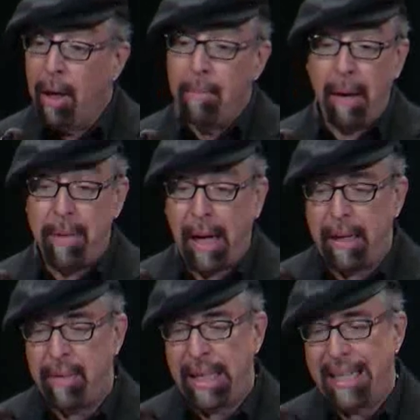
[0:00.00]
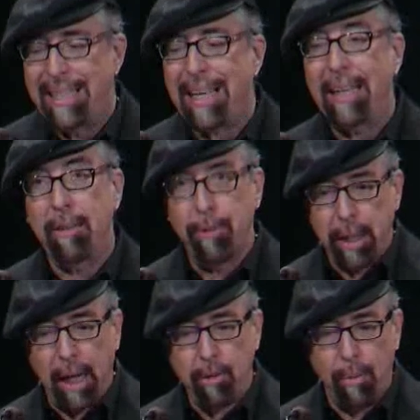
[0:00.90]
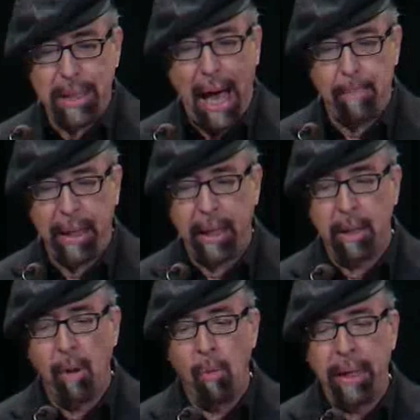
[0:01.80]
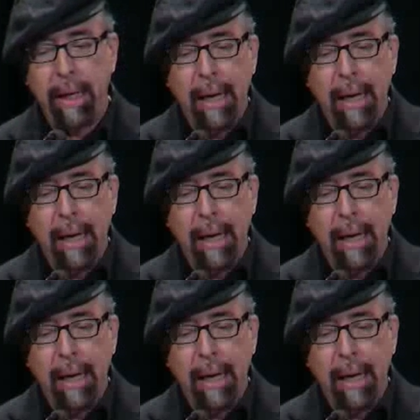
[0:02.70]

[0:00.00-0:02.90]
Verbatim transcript: maybe not even the insight to realize what was happening in the moment.